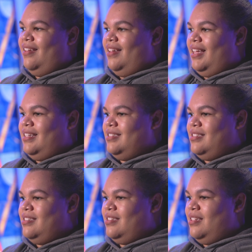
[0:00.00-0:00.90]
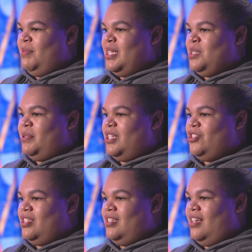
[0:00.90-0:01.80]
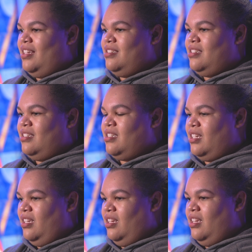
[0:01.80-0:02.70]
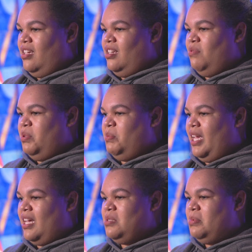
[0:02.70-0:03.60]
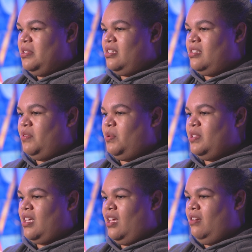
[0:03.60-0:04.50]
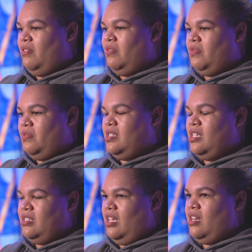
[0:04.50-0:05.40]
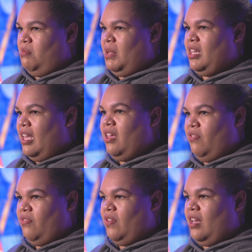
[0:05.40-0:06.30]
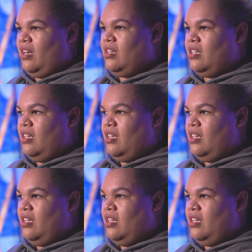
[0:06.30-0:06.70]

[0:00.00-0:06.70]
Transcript: And my depression and anxiety and even my Asperger's have always kind of dictated my life and